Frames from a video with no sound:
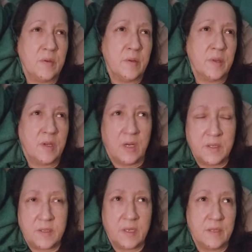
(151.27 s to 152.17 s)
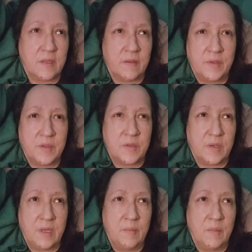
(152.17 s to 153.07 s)
or the content of the
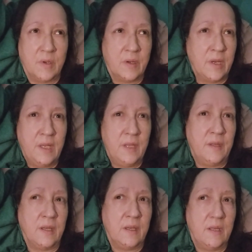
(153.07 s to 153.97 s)
dream or anything